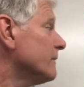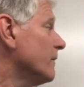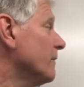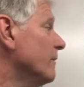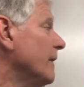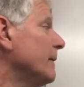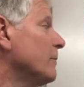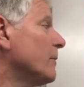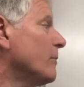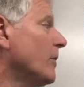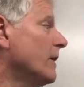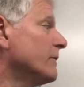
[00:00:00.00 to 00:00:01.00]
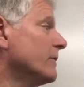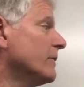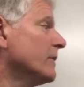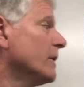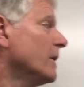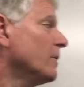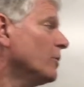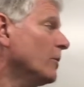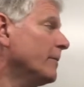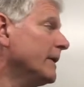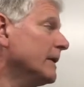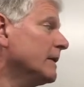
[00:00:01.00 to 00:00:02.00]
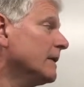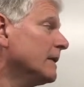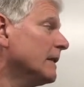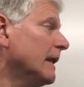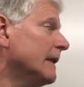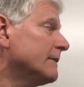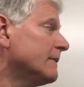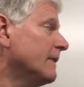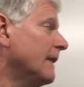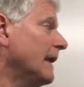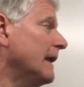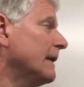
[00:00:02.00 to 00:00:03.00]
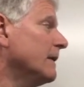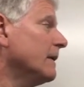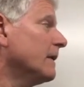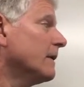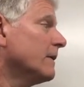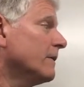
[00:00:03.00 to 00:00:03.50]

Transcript: so the vapor pressure will be less than